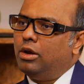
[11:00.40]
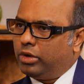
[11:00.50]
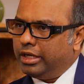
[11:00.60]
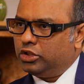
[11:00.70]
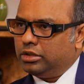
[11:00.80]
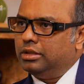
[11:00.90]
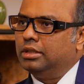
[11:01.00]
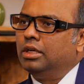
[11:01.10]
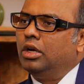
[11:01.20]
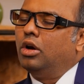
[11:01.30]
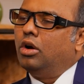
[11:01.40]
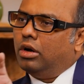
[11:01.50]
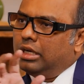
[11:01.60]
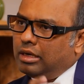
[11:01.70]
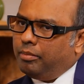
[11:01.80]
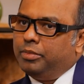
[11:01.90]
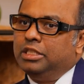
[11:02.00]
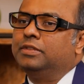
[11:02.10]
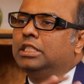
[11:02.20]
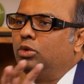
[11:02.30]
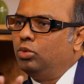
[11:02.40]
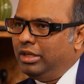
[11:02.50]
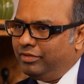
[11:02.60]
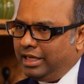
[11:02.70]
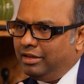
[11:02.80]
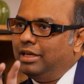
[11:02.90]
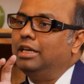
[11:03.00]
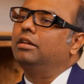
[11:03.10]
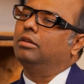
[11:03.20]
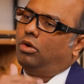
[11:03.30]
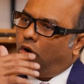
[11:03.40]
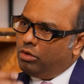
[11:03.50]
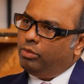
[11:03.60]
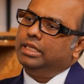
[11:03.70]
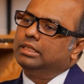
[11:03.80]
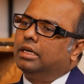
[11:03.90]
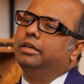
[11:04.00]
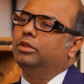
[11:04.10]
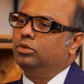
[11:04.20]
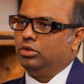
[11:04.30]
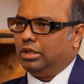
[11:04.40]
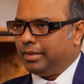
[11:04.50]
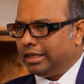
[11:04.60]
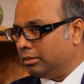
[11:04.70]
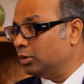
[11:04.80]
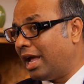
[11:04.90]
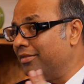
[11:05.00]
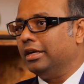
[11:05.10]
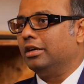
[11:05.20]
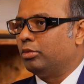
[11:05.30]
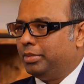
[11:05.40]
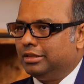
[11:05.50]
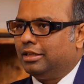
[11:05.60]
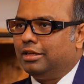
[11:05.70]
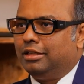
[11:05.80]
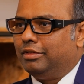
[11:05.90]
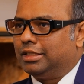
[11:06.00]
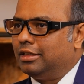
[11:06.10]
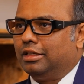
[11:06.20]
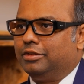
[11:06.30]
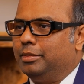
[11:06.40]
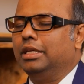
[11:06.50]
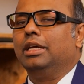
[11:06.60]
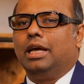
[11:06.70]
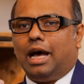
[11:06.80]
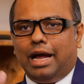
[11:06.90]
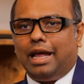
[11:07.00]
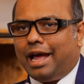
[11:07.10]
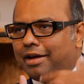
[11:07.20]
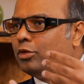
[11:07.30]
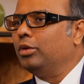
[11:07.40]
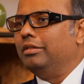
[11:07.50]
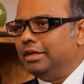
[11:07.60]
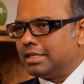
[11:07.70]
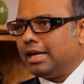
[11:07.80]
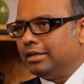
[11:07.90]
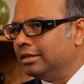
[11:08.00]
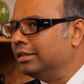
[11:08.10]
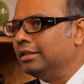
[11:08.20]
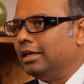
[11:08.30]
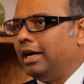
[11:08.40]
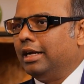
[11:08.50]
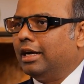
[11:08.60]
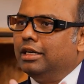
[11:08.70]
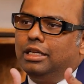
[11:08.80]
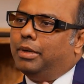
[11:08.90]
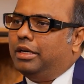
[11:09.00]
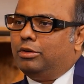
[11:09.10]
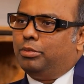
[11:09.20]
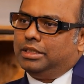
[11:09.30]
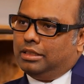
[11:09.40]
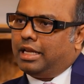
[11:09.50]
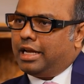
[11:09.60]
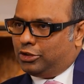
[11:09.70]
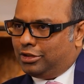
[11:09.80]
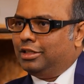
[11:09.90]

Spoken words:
allocation on companies which are doing very well always continues to keep rising. Because I have 100 rupees that the investor gives me, I have to invest that. I can't keep 100 rupees in cash.